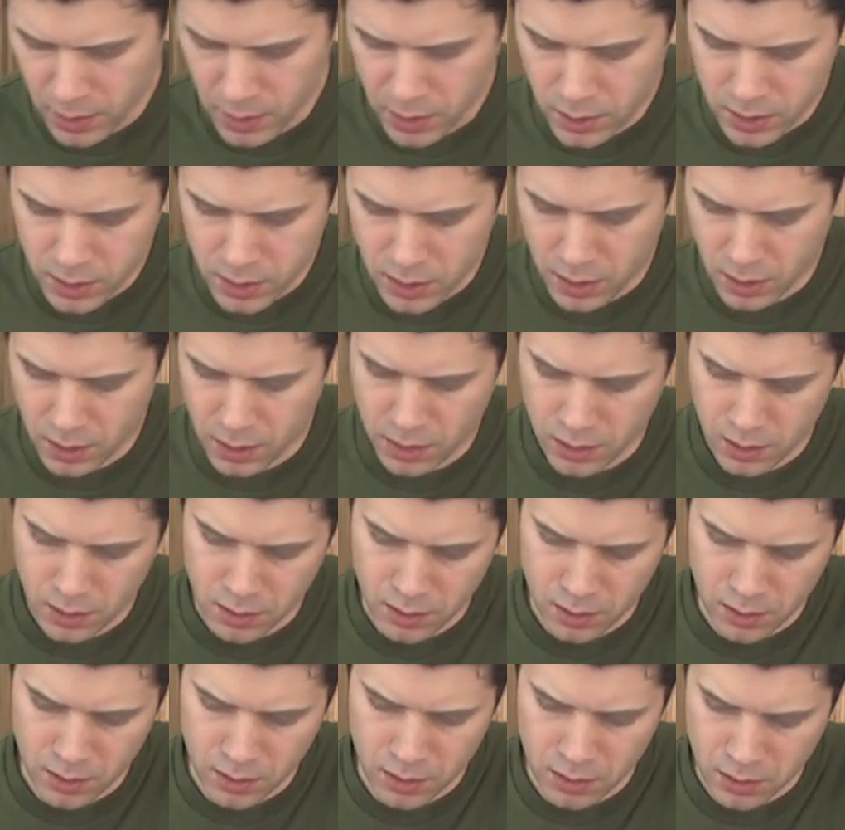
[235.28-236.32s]
these
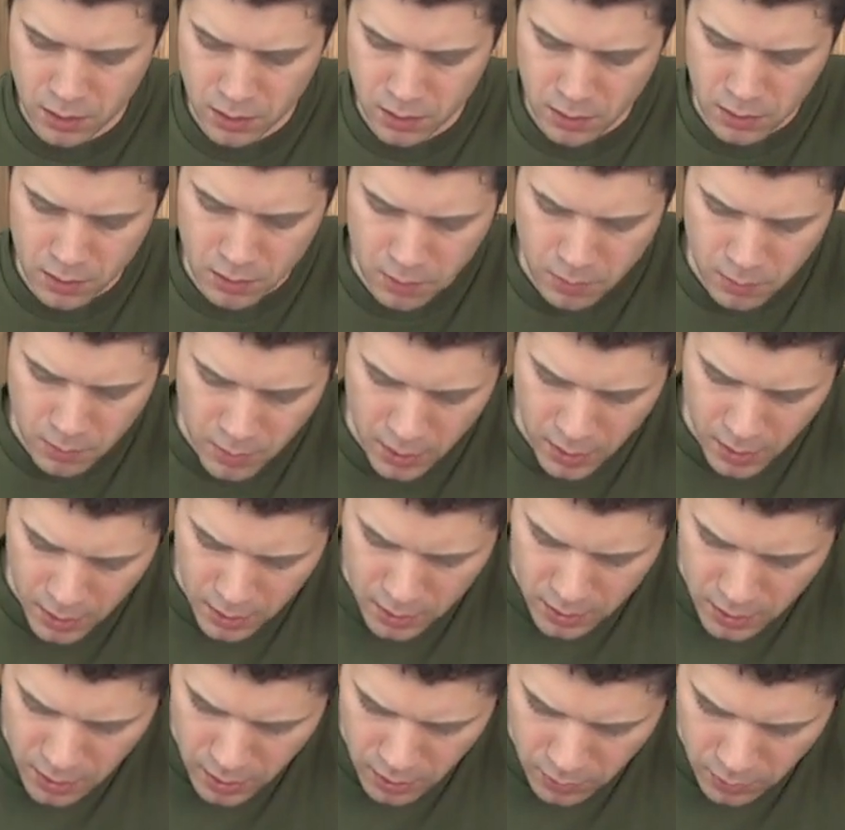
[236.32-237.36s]

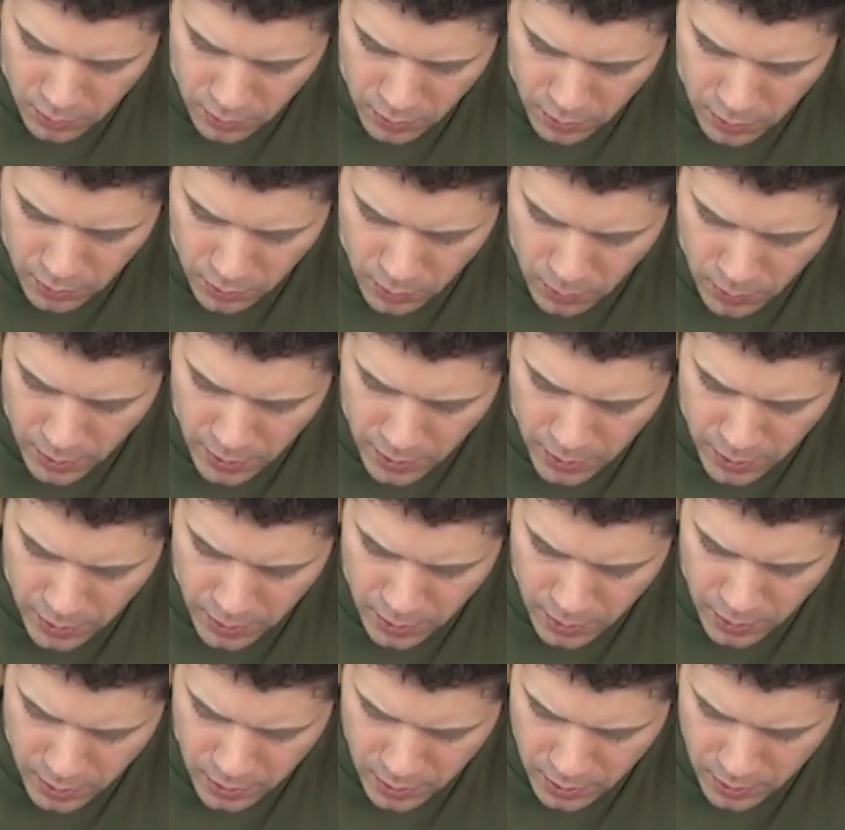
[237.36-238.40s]
back down the other
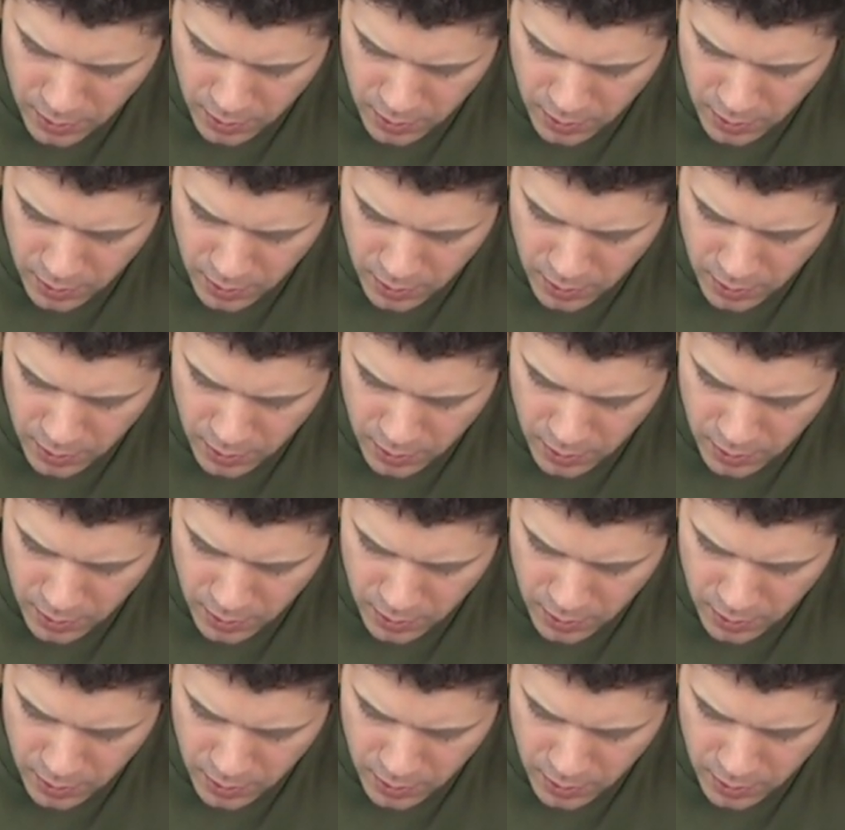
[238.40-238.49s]
way